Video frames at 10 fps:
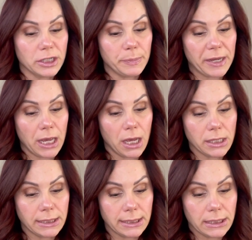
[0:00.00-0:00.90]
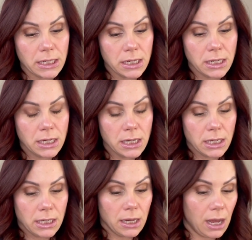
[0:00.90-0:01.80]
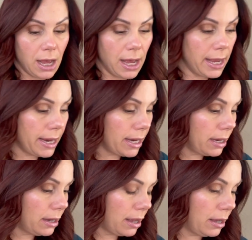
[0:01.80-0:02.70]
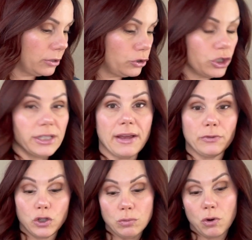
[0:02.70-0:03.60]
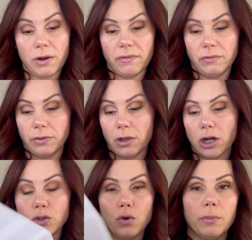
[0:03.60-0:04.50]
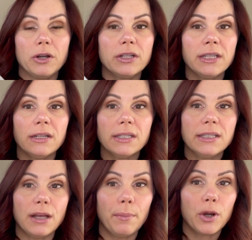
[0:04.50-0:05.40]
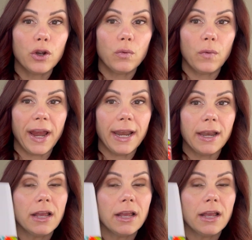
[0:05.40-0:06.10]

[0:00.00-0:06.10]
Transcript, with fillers: because I just have two more of large warmers, Summer Rain.